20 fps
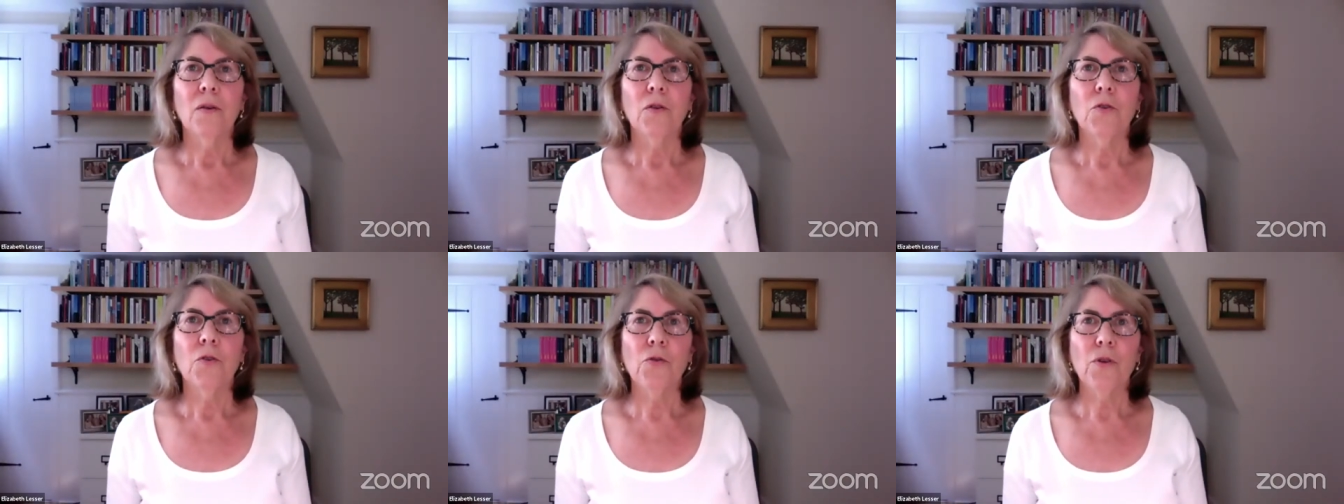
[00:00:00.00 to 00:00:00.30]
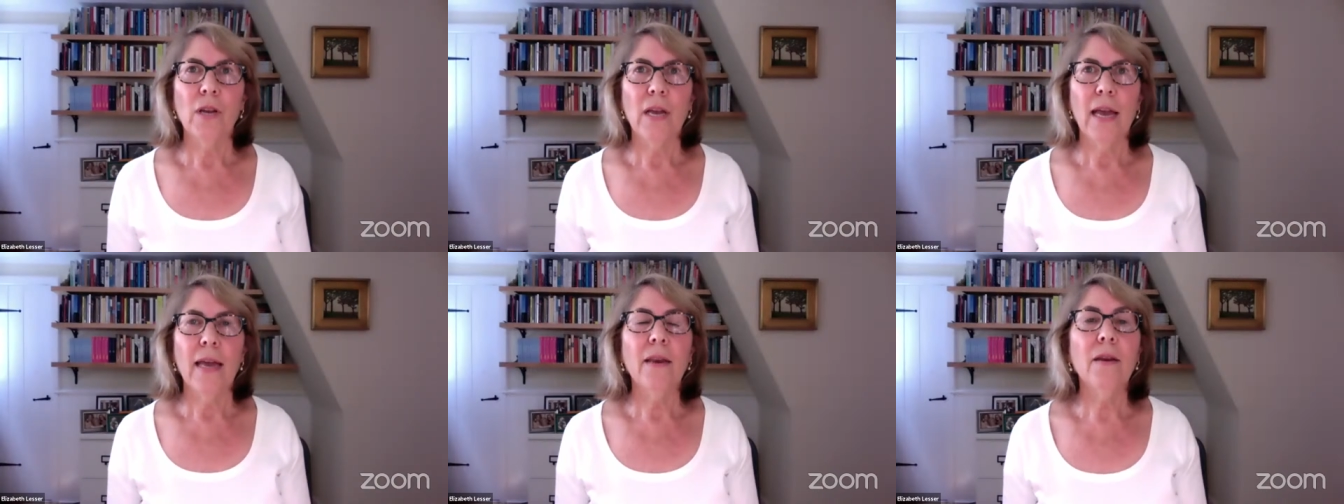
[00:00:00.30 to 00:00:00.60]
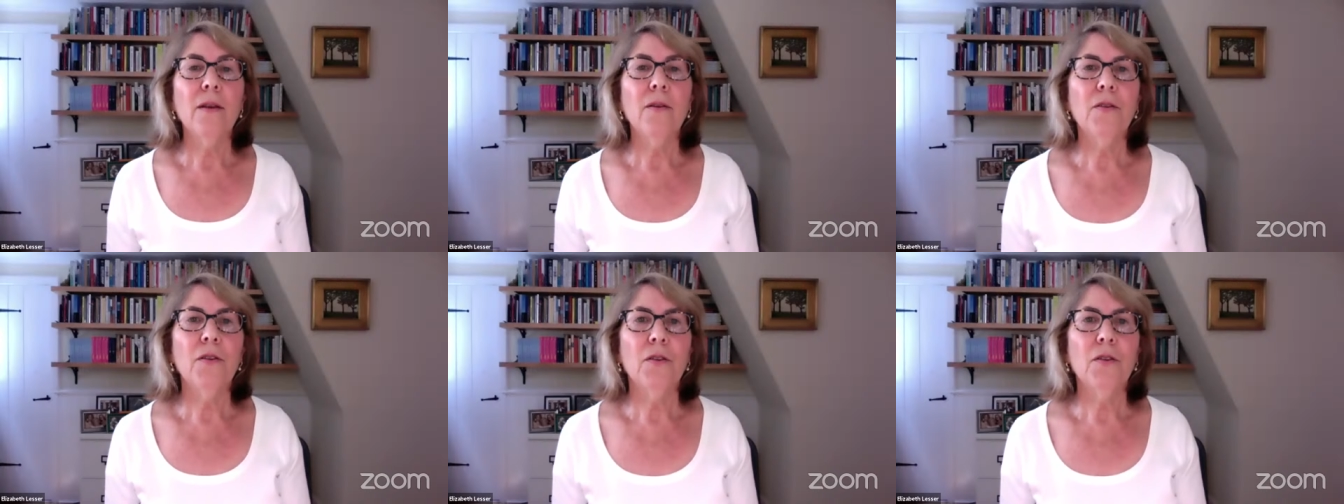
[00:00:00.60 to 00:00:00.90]

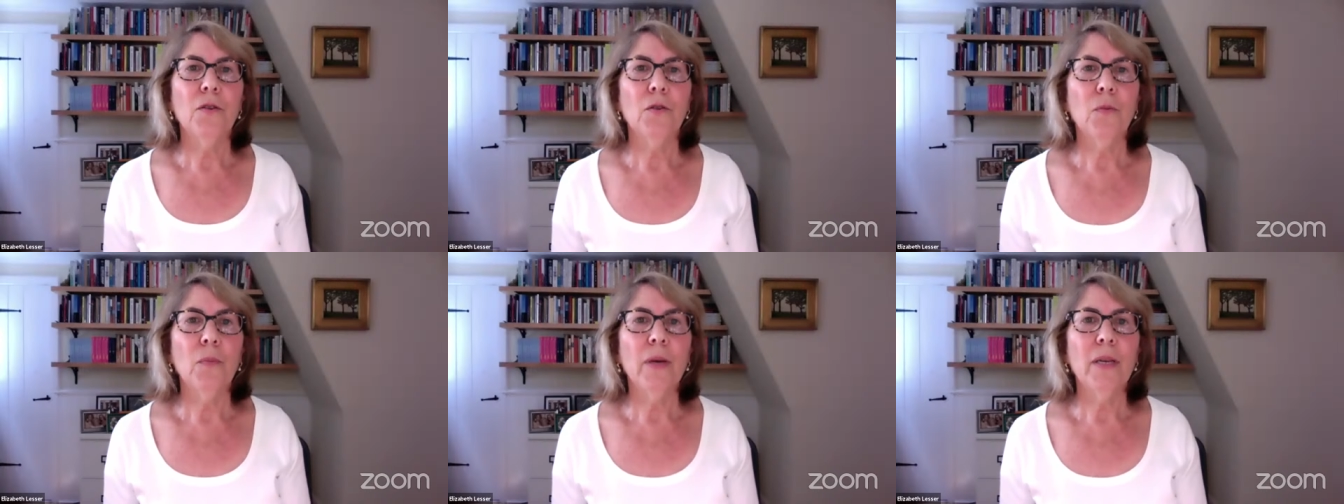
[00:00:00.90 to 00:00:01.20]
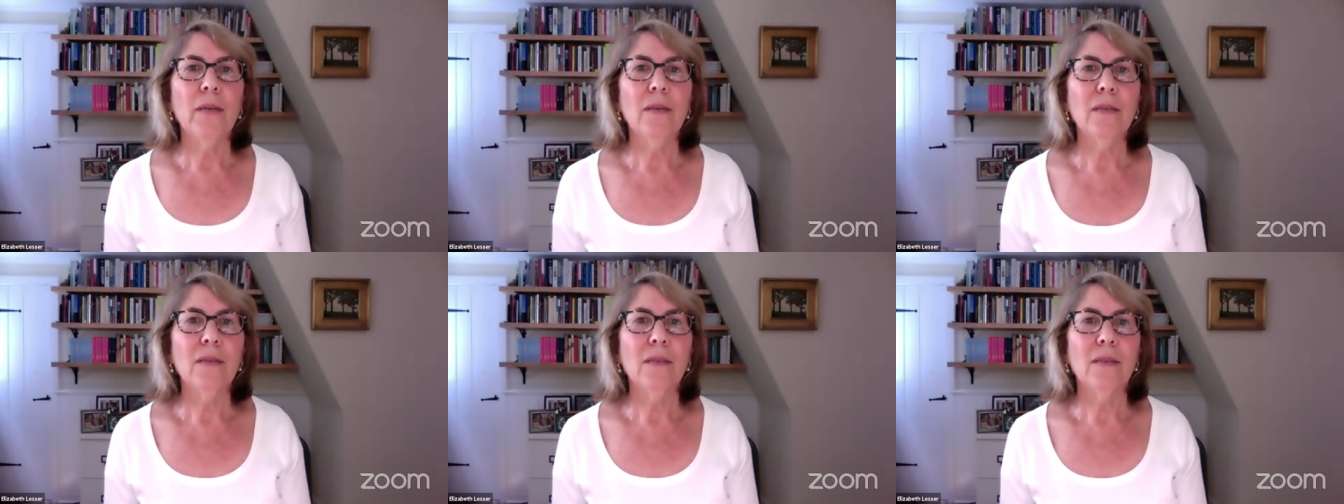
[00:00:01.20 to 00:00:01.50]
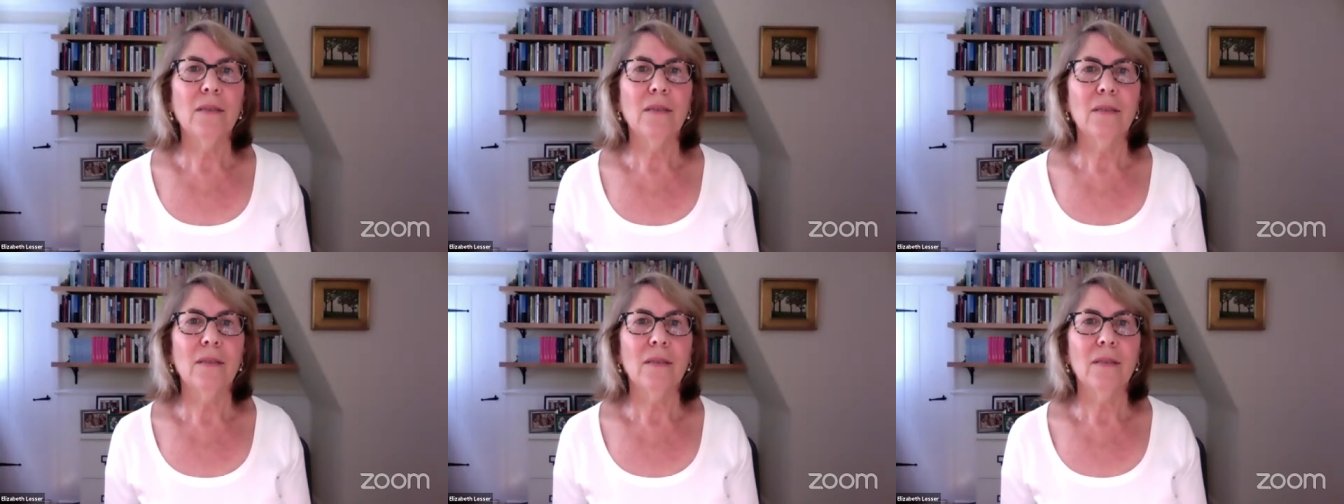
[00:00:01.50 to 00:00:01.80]
created
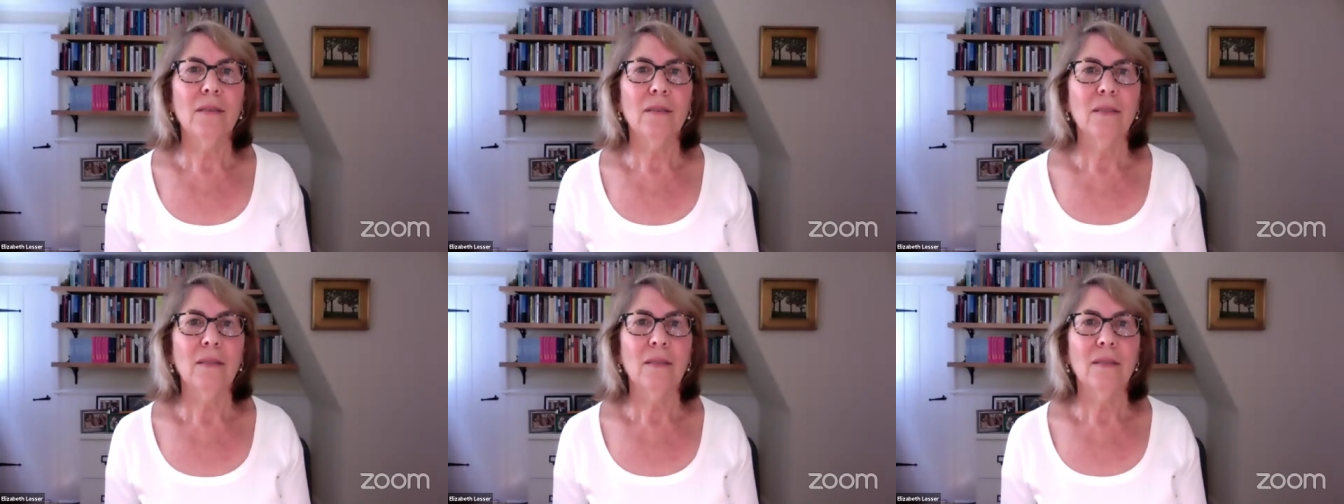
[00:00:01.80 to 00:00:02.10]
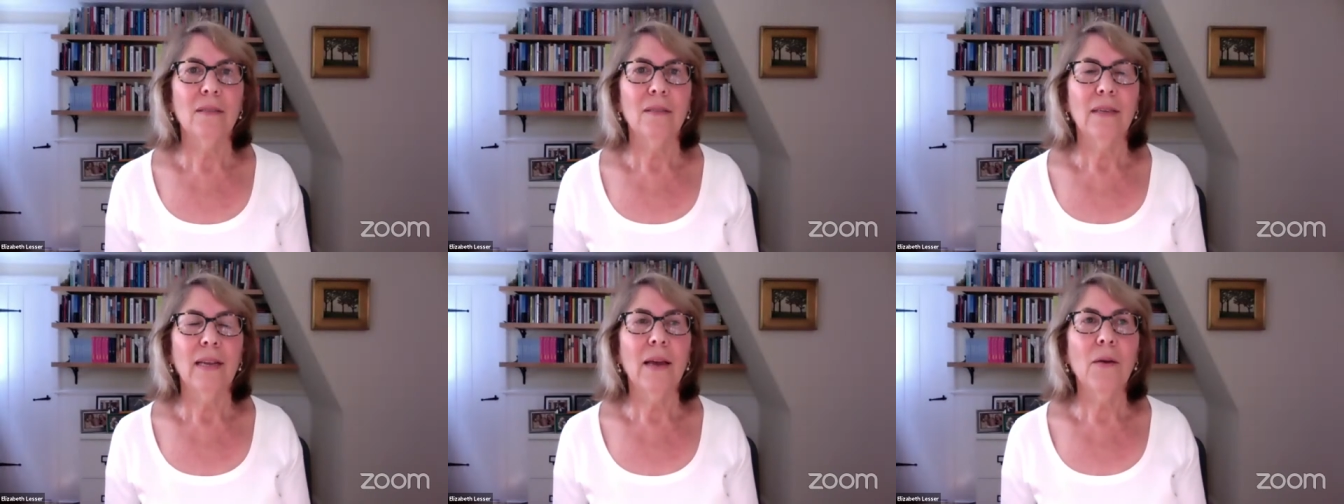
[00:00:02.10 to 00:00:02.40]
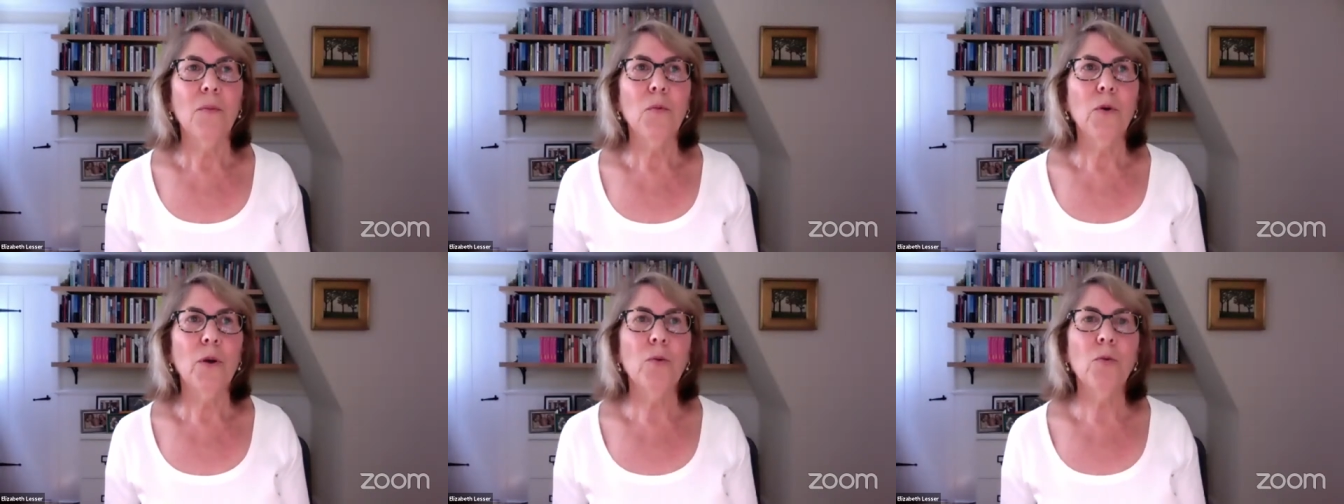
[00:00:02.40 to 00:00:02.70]
humans
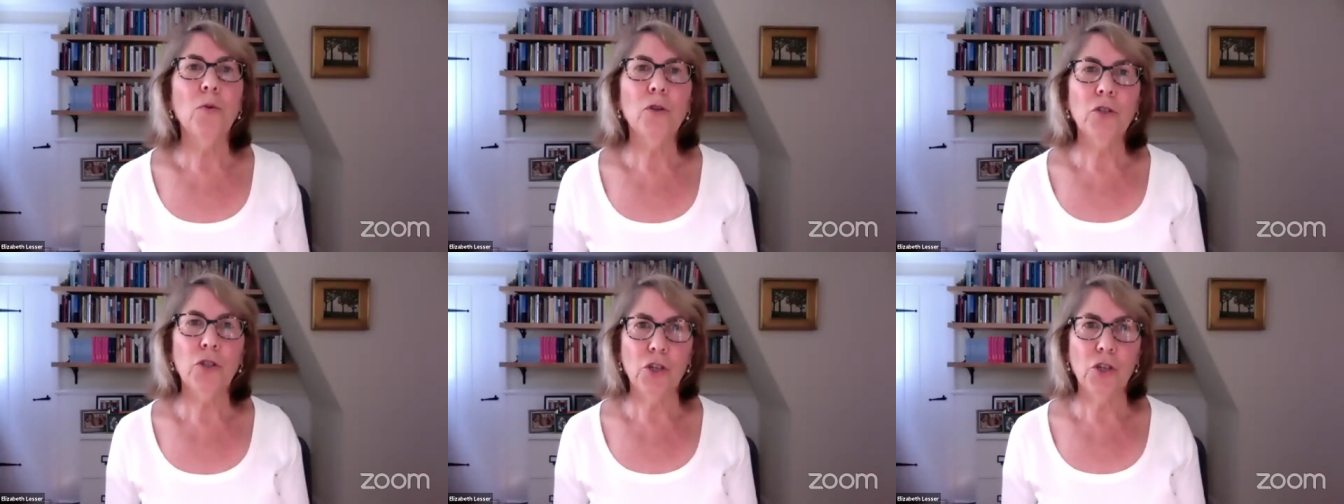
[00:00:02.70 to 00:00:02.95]
and we were